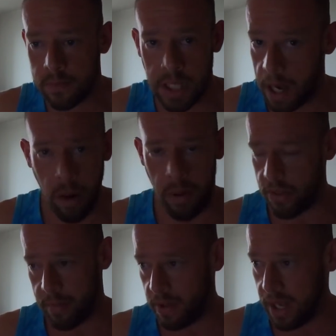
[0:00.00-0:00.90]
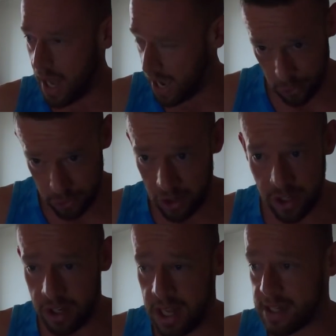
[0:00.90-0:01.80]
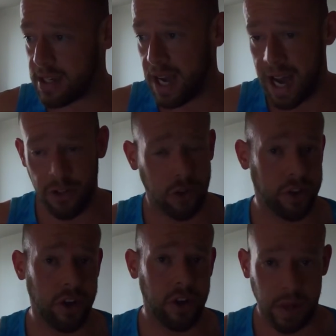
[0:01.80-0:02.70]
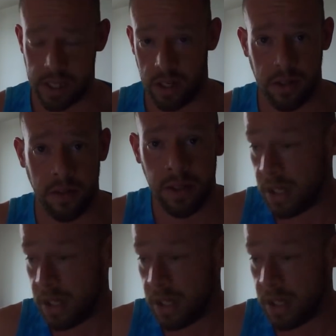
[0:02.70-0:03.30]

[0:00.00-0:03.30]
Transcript: I'm not bothered about that. I could not care less. I don't care who I talk to.